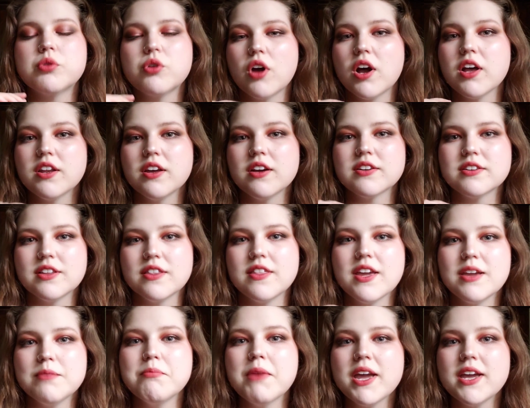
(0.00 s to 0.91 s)
product
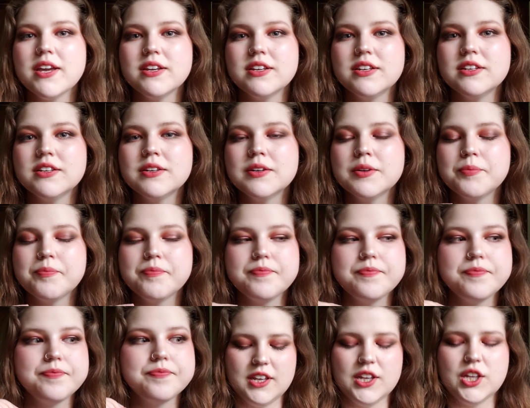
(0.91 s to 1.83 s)
they make,
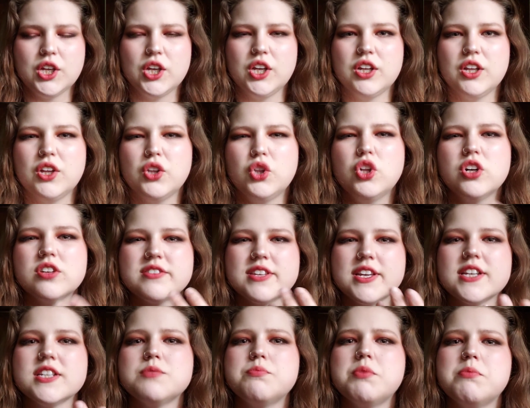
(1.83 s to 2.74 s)
it looks
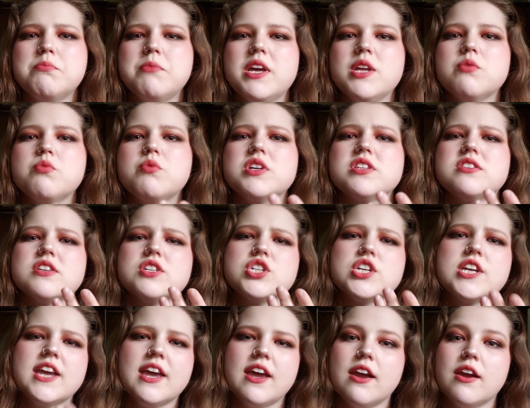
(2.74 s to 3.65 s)
like it's been made with
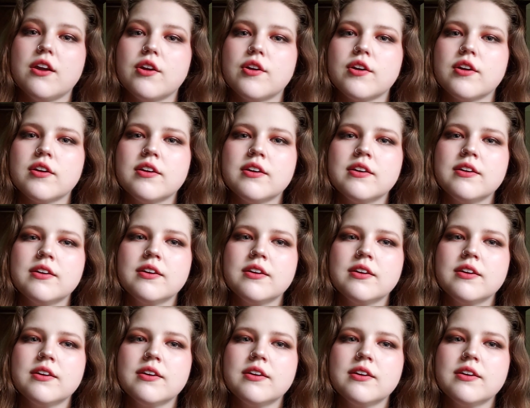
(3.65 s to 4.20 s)
such care.